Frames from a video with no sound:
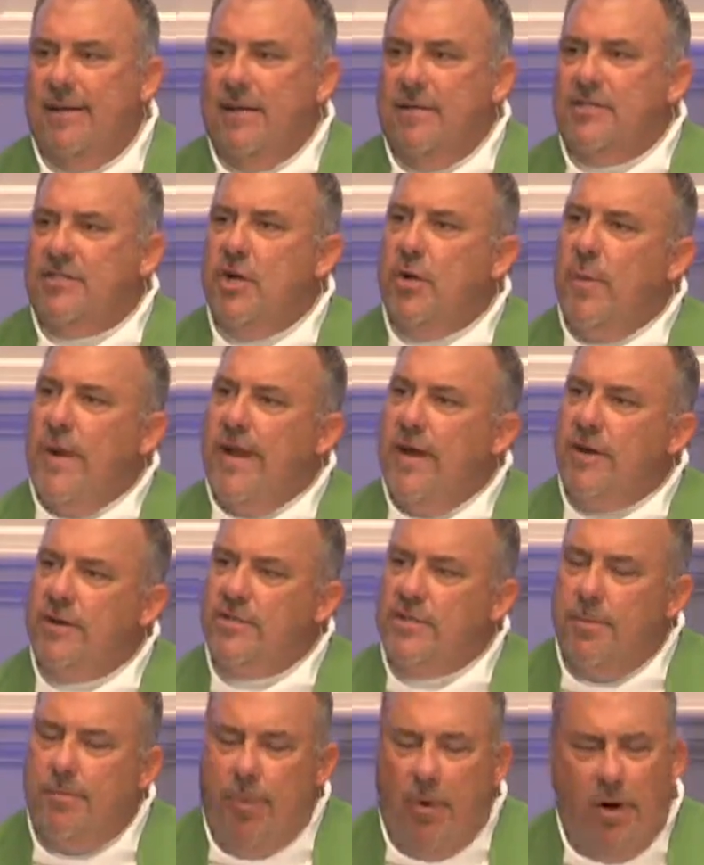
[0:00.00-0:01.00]
So we are
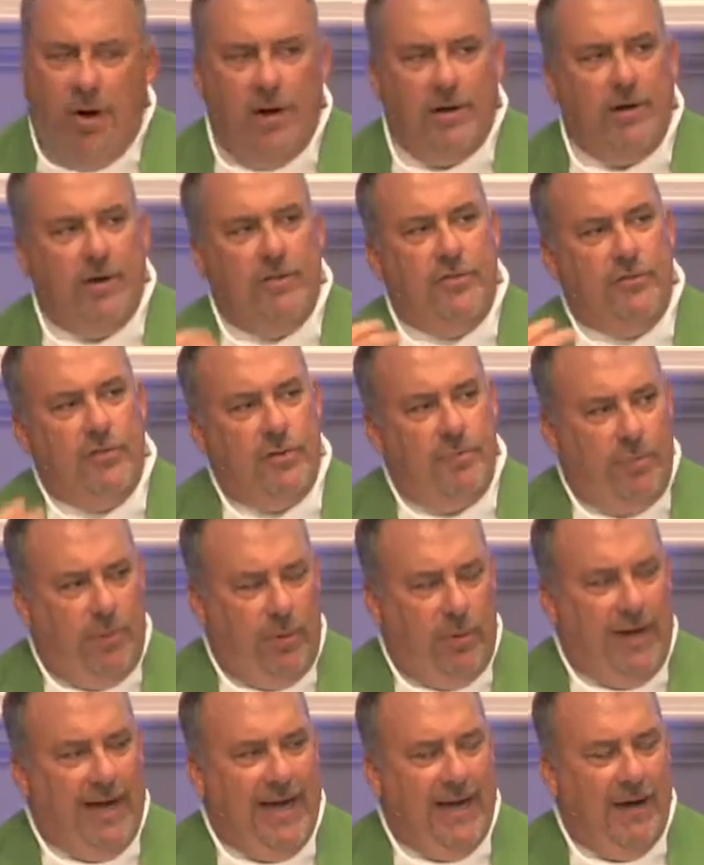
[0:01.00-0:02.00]
to partner through
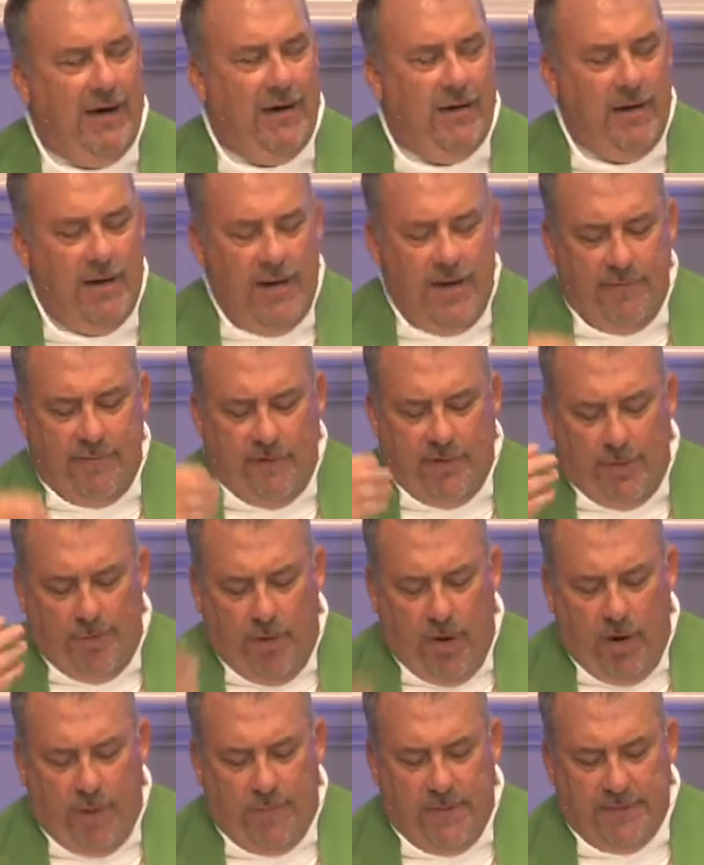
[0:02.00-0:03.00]
prayer for the
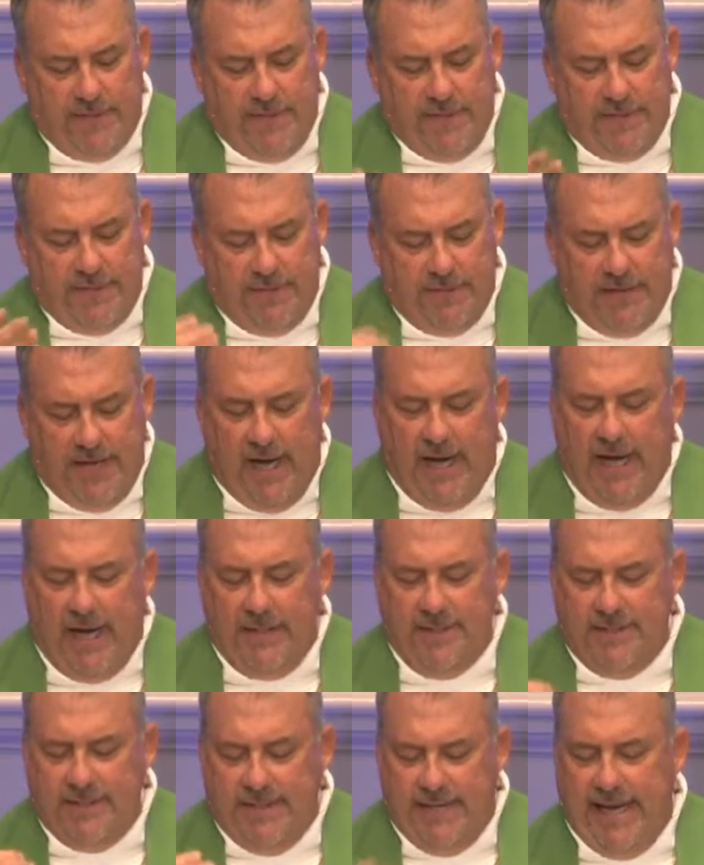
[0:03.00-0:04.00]
purposes of
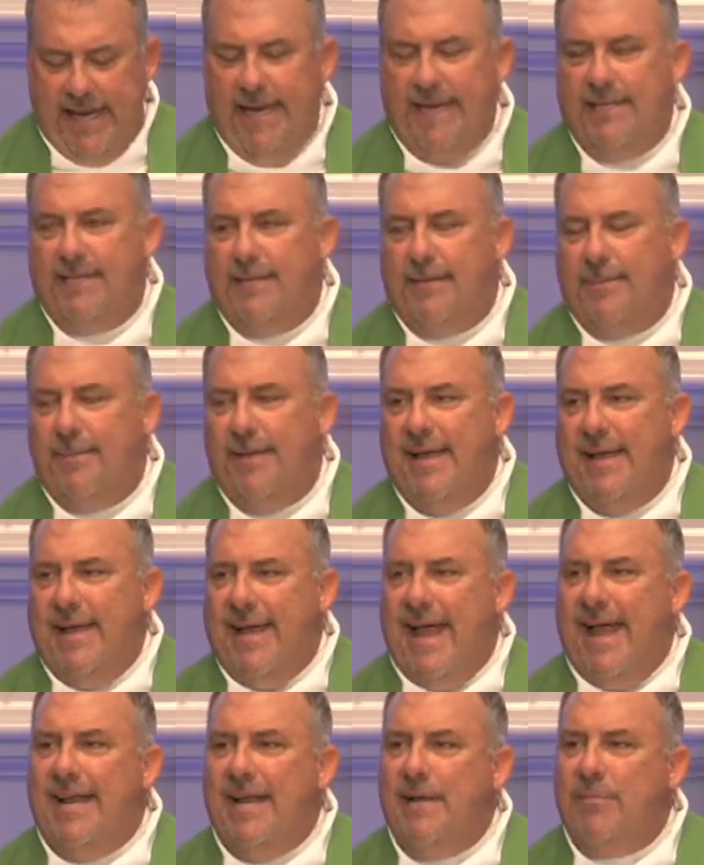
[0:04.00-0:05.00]
God's kingdom.
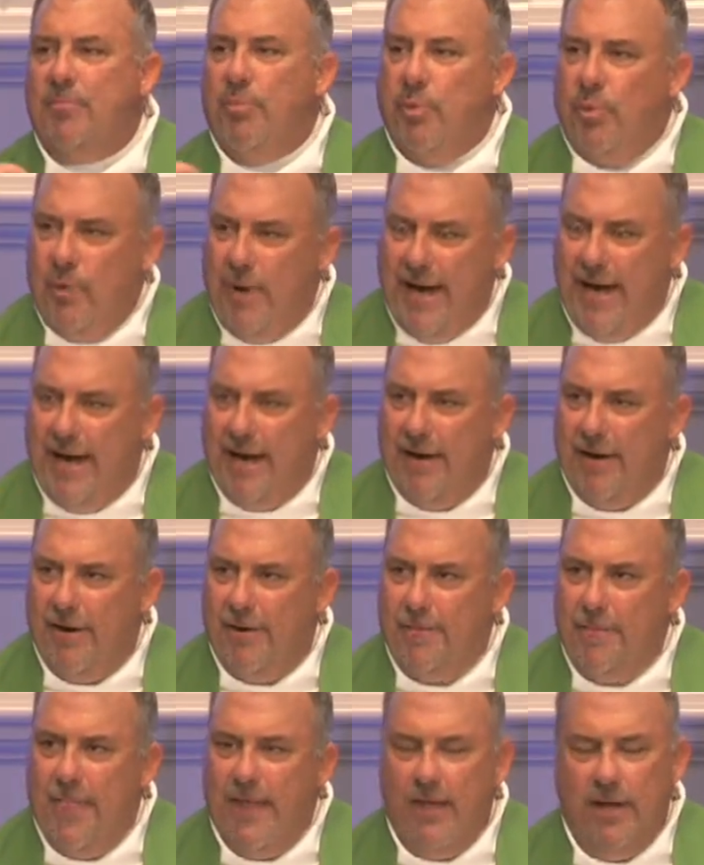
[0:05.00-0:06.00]
And in
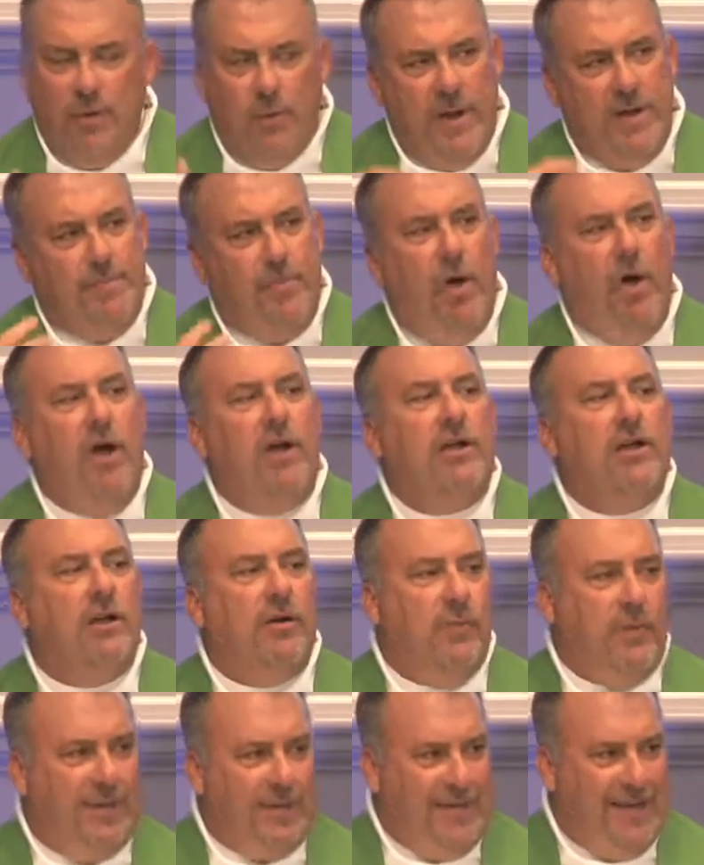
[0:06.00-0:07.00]
prayer, we partner
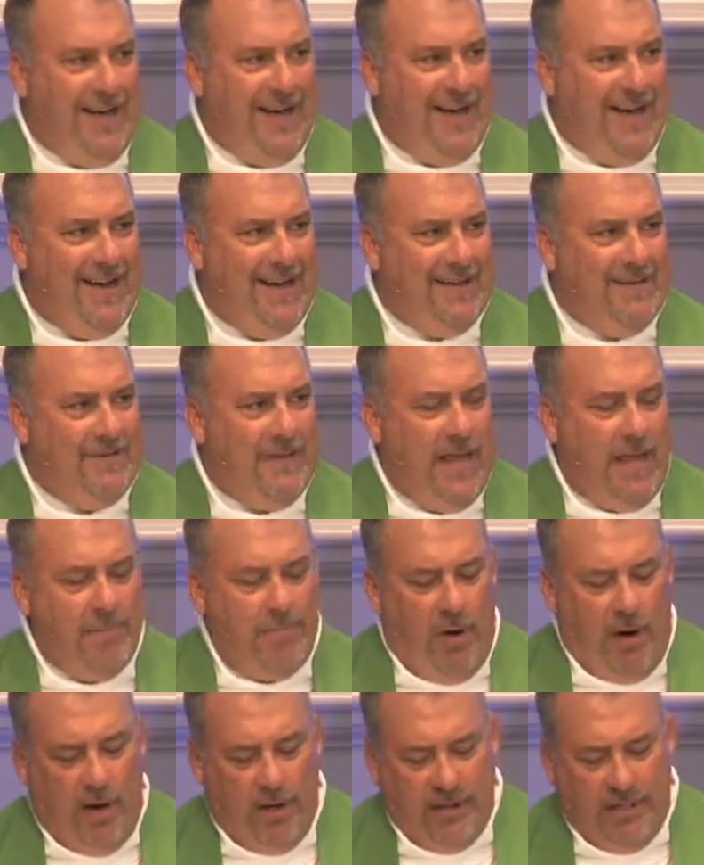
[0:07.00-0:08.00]
with God, and
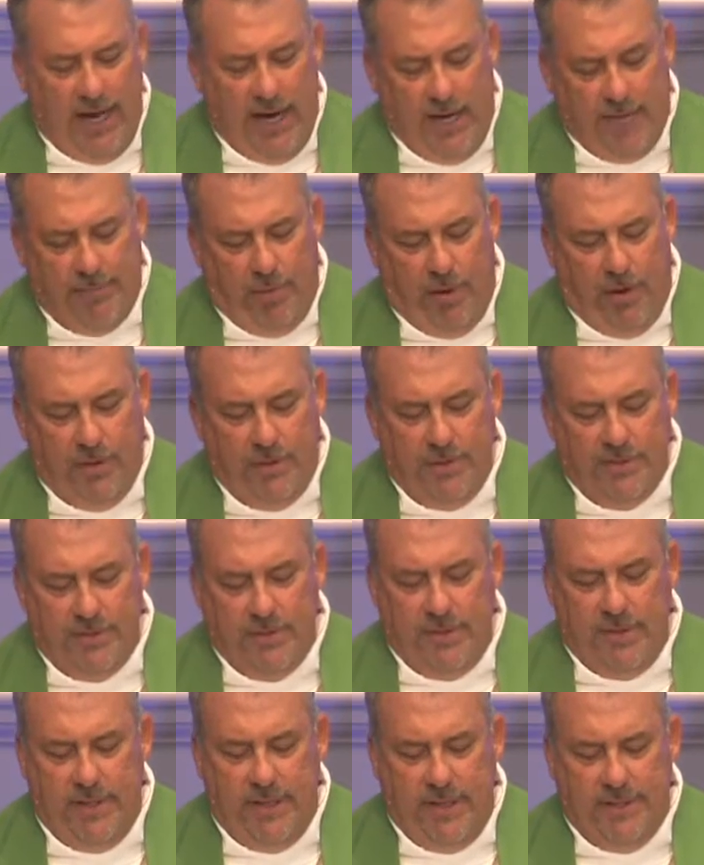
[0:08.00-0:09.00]
God partners
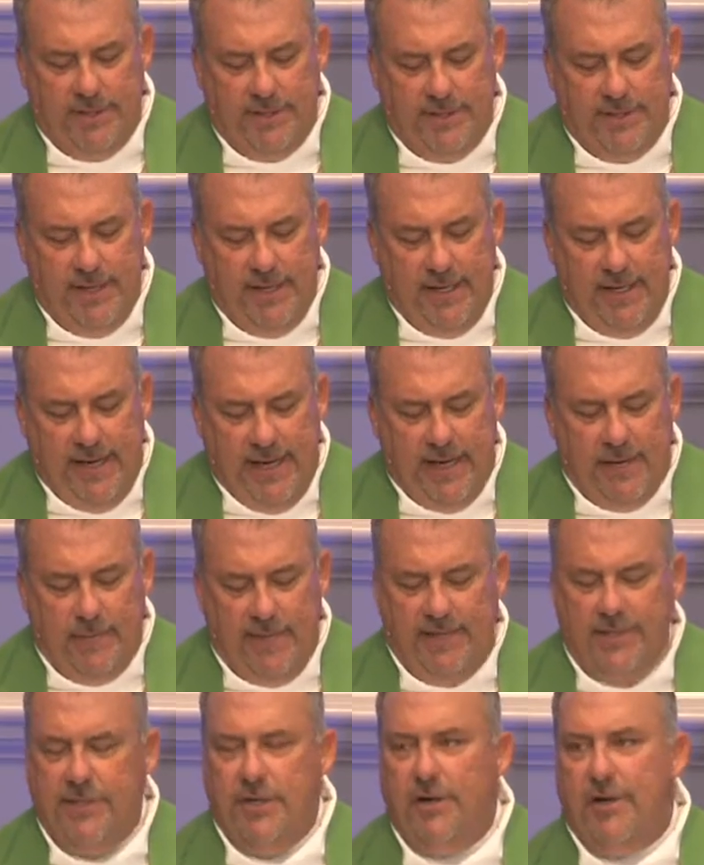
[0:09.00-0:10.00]
with us in
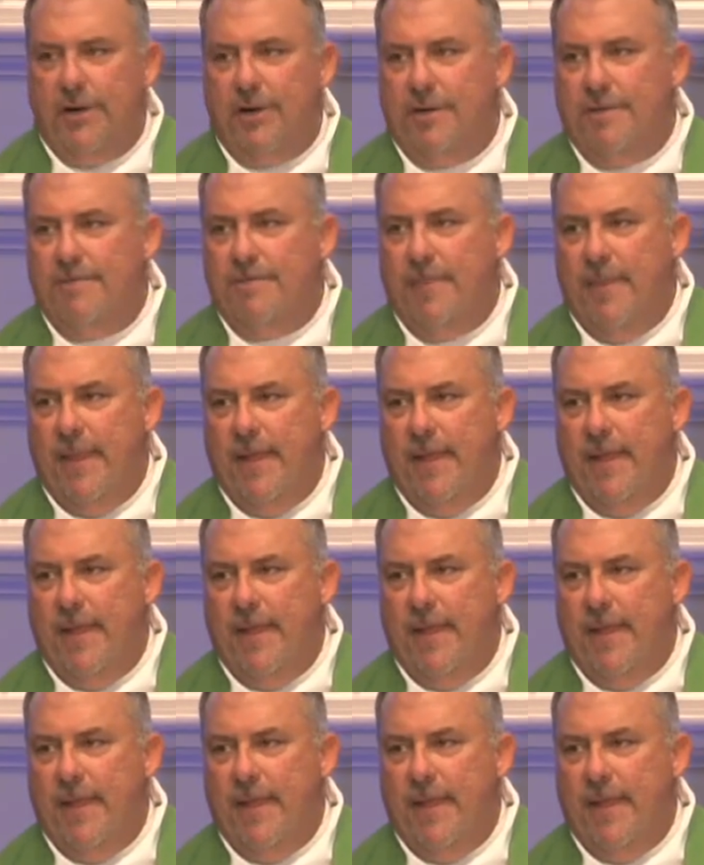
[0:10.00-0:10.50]
return.